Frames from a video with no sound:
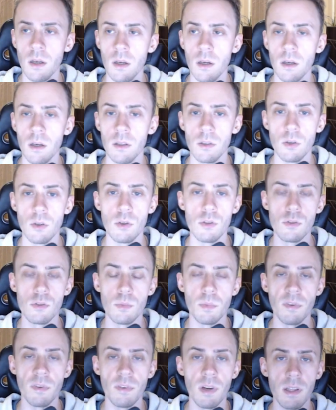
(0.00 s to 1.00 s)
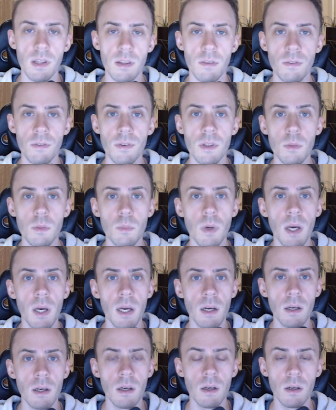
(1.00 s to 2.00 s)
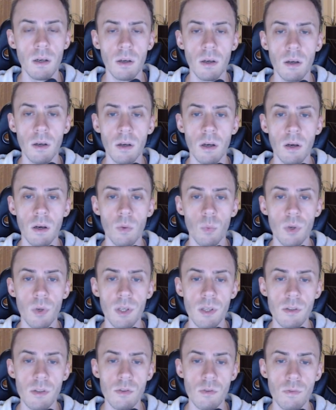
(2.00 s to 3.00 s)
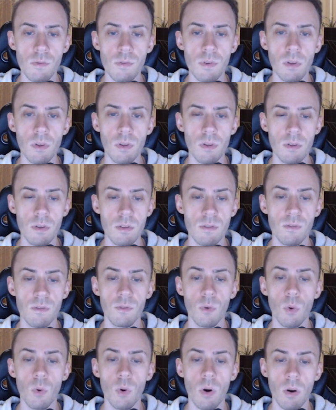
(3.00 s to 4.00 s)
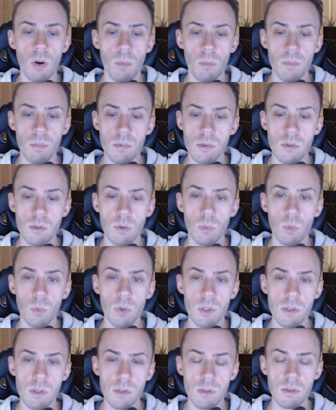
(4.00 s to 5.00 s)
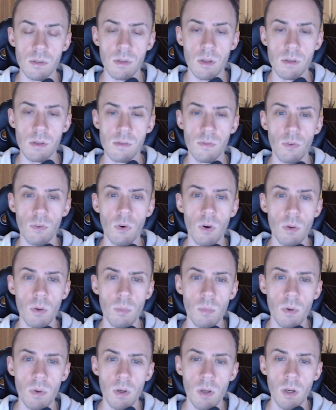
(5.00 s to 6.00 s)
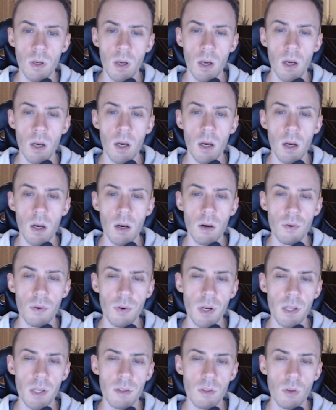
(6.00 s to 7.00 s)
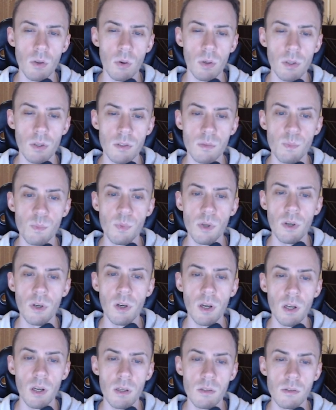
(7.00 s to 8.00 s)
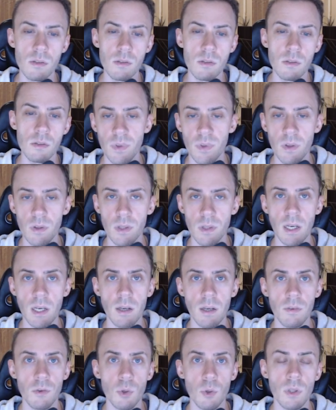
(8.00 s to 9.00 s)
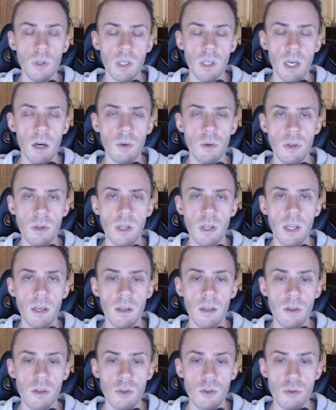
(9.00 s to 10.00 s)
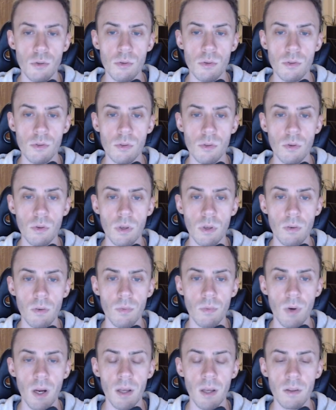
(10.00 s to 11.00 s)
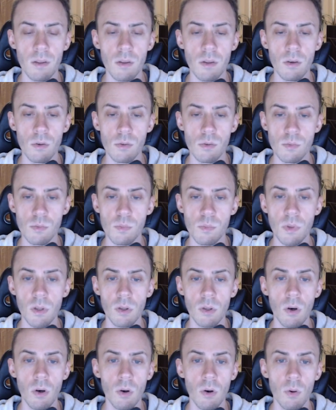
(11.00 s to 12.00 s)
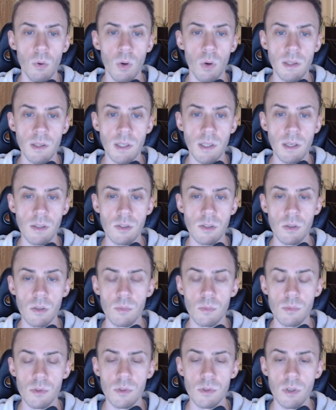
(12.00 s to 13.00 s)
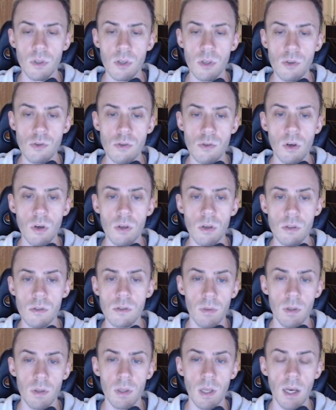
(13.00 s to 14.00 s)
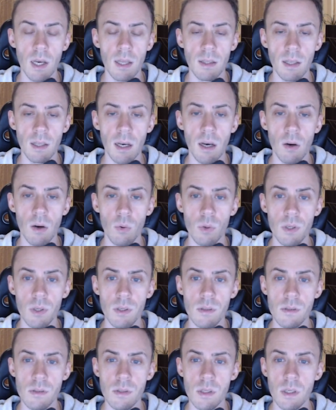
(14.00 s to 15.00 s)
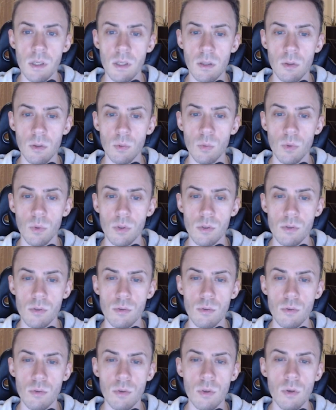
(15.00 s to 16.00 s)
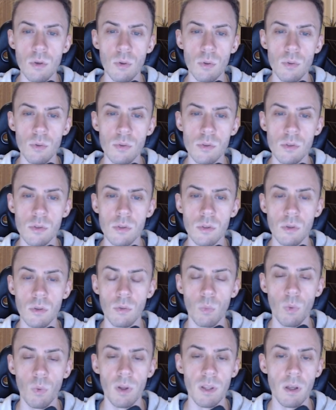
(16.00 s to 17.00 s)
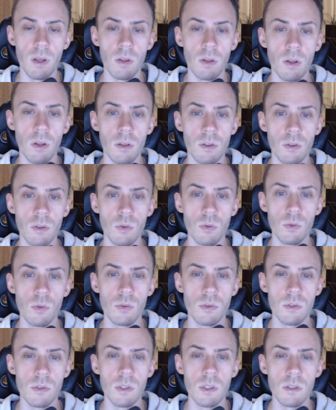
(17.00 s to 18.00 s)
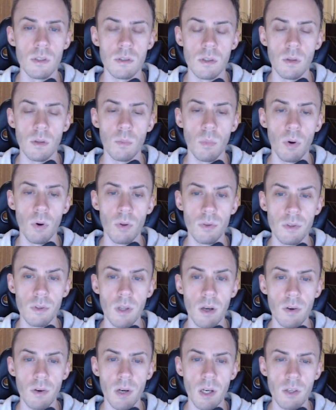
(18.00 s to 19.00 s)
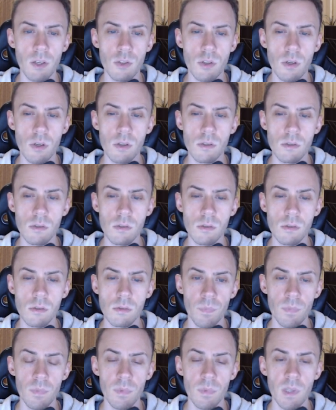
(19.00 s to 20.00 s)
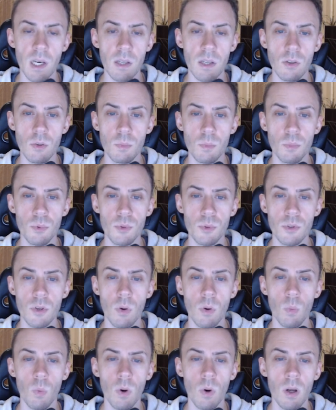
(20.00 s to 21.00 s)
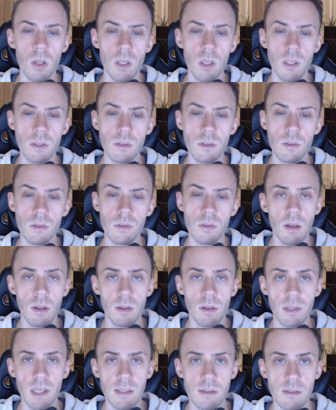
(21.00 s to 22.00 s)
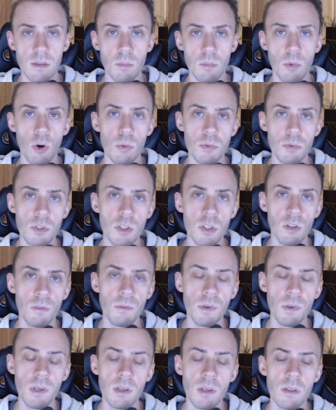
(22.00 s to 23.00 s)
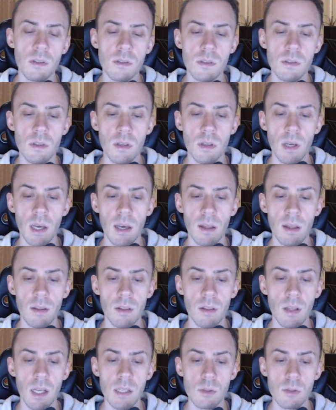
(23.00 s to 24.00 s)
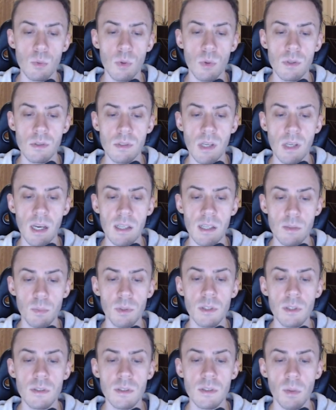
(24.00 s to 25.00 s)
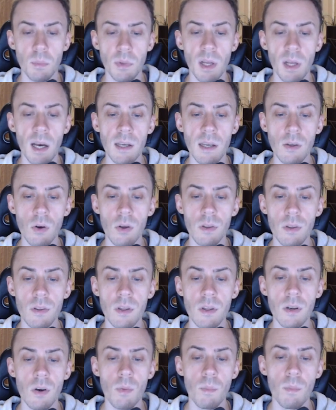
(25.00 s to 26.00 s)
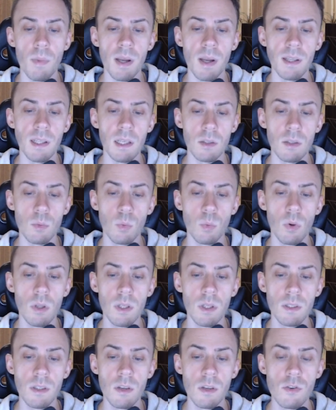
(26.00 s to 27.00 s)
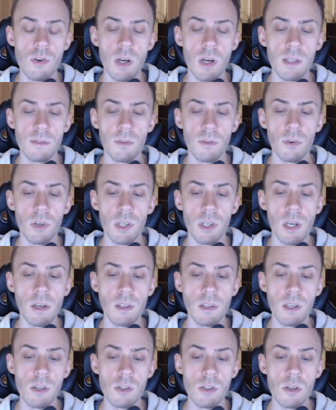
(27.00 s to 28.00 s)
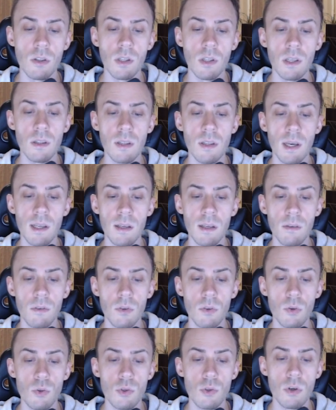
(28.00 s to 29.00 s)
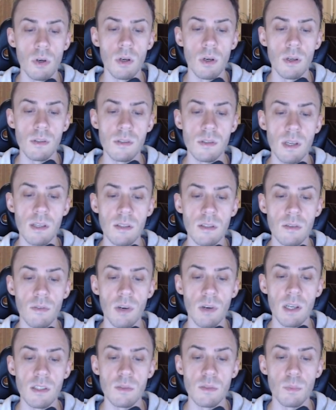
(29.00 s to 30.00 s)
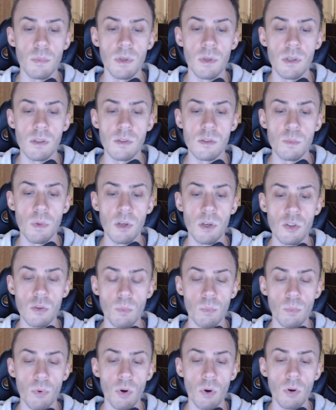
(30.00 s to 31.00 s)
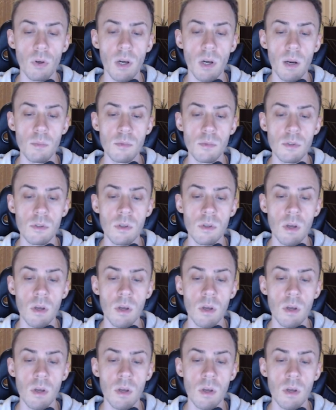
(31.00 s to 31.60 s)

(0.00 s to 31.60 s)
In order to provide the feedback, we need to fill this form. So what's in this form? Rate your experience. Then if you encountered any issues, you can write those below, attach some screenshots, then how easy it was to use, whether or not you use this in both directions, then you put your wallet, then some optional fields, and last one says, please supply your Ethereum mainnet wallet address for recognition in any future incentivized participation programs.